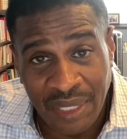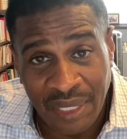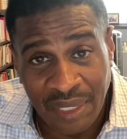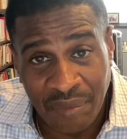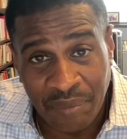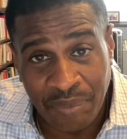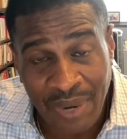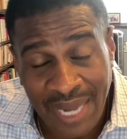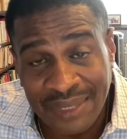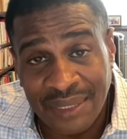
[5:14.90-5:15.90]
and
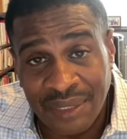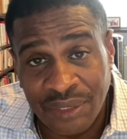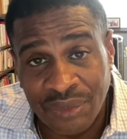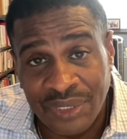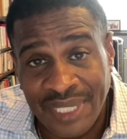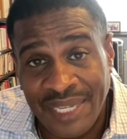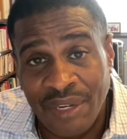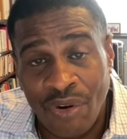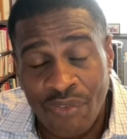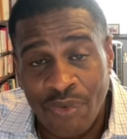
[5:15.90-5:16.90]
processors, they
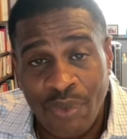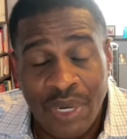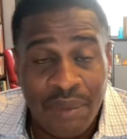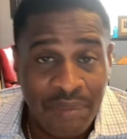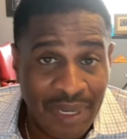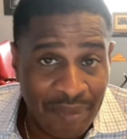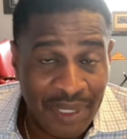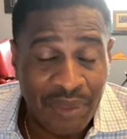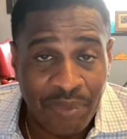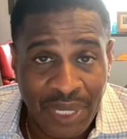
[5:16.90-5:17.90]
get overwhelmed by
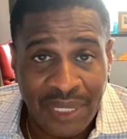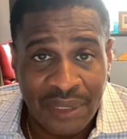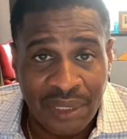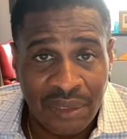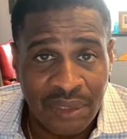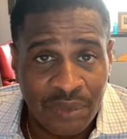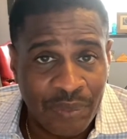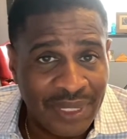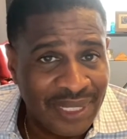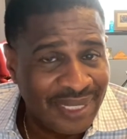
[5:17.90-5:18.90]
metaprocessors.
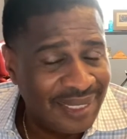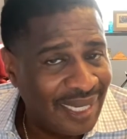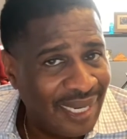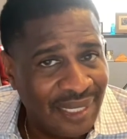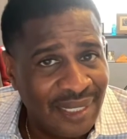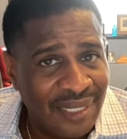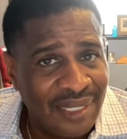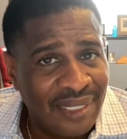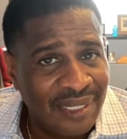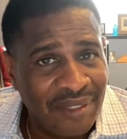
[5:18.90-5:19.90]
But let's not
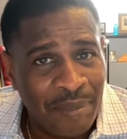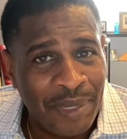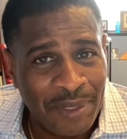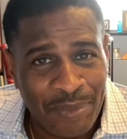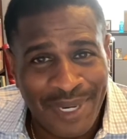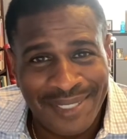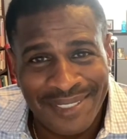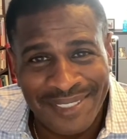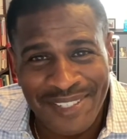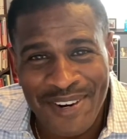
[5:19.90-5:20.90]
give the
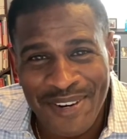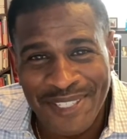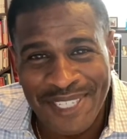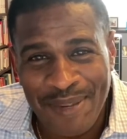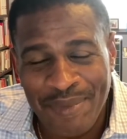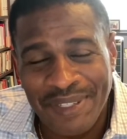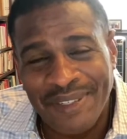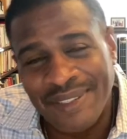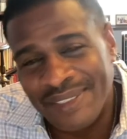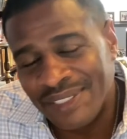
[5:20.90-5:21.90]
metaprocessors a hard time either.
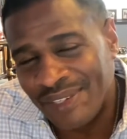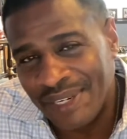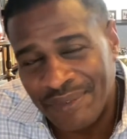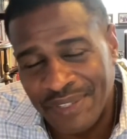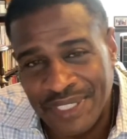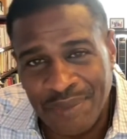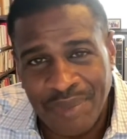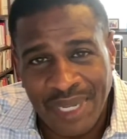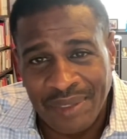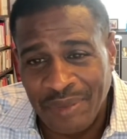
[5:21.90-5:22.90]
They're just trying to fix the
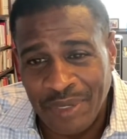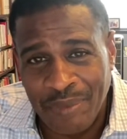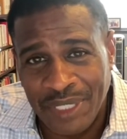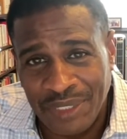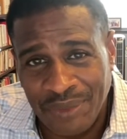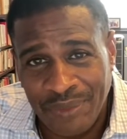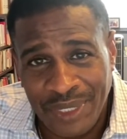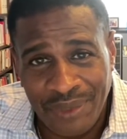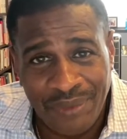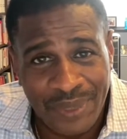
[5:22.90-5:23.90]
problem. We want to make sure we
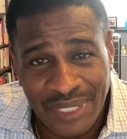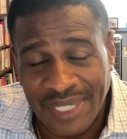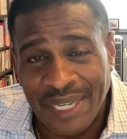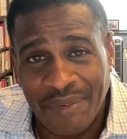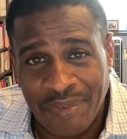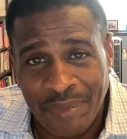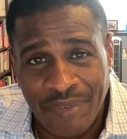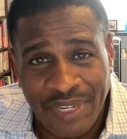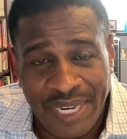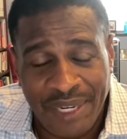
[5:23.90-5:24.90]
do and we look at it from
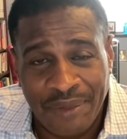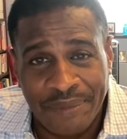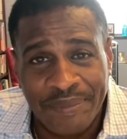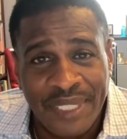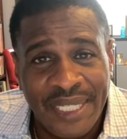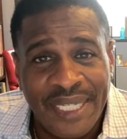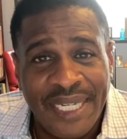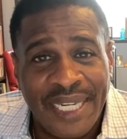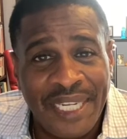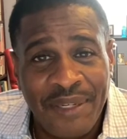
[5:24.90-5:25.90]
every angle.
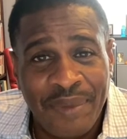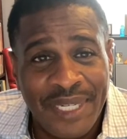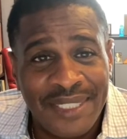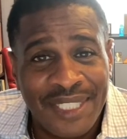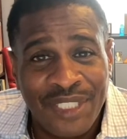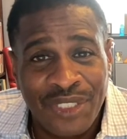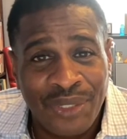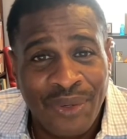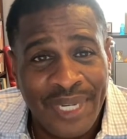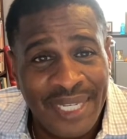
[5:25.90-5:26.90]
Anyways,
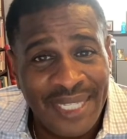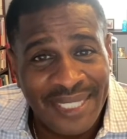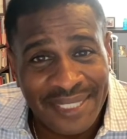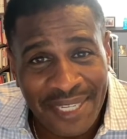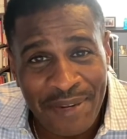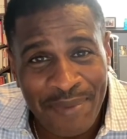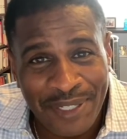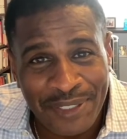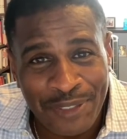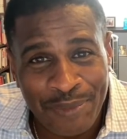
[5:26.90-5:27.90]
enjoy. Think
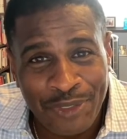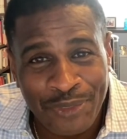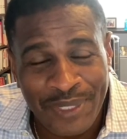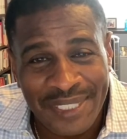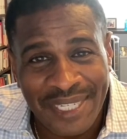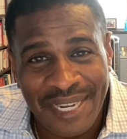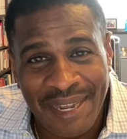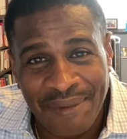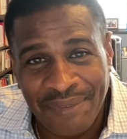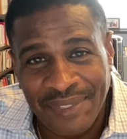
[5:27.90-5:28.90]
about your most recent
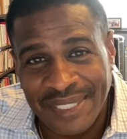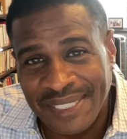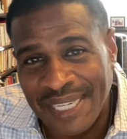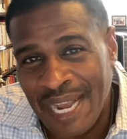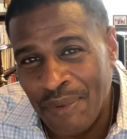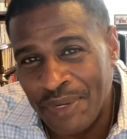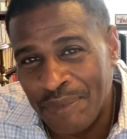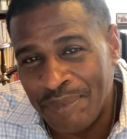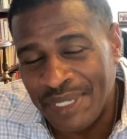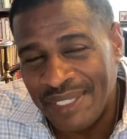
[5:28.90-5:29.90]
conflict and how would
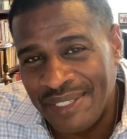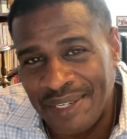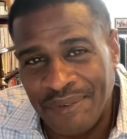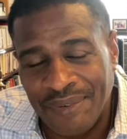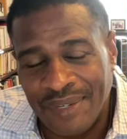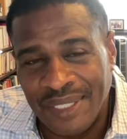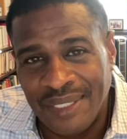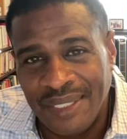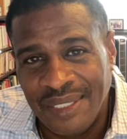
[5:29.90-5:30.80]
it be different